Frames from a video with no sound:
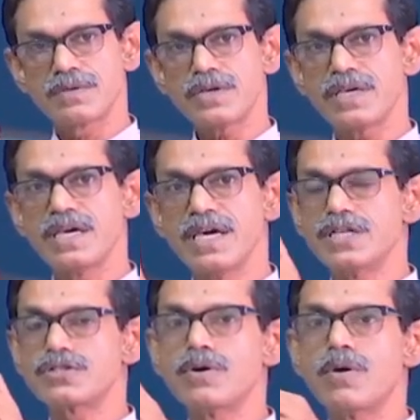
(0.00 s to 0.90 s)
Okay.
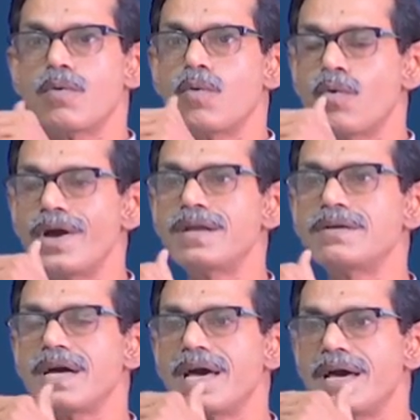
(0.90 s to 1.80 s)
So,
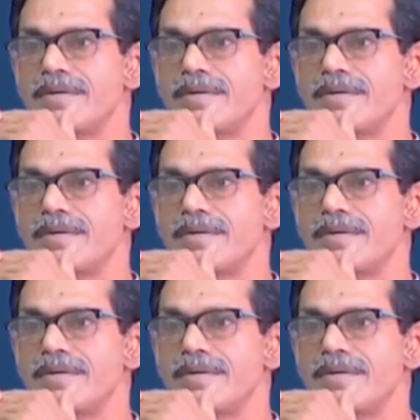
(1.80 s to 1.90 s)
when